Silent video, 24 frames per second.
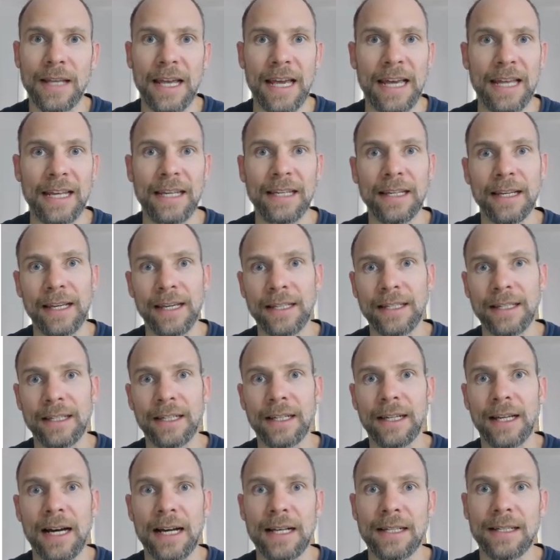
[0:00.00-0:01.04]
and latent
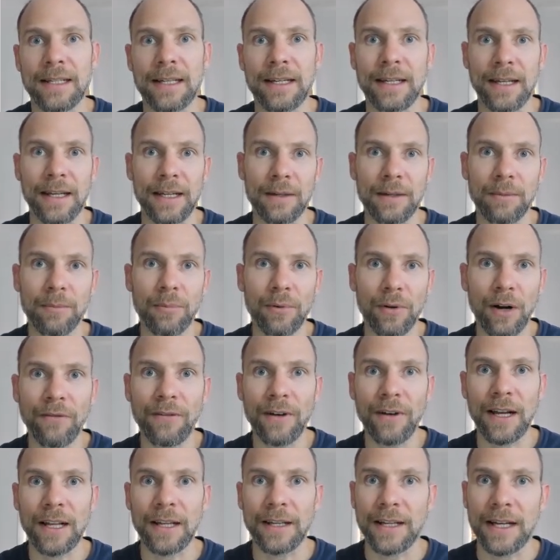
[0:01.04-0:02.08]
class and latent
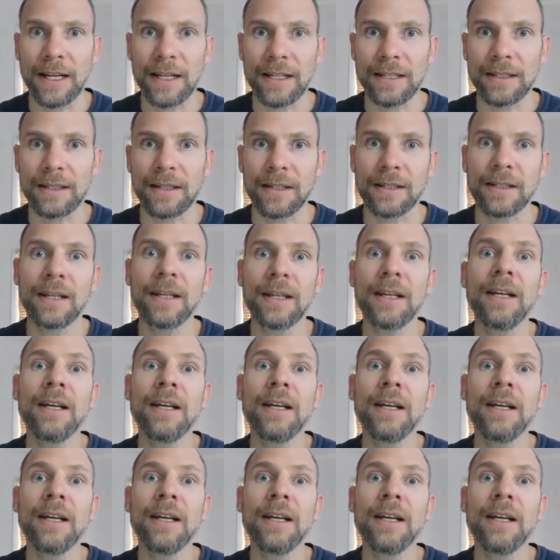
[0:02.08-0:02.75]
profile analysis.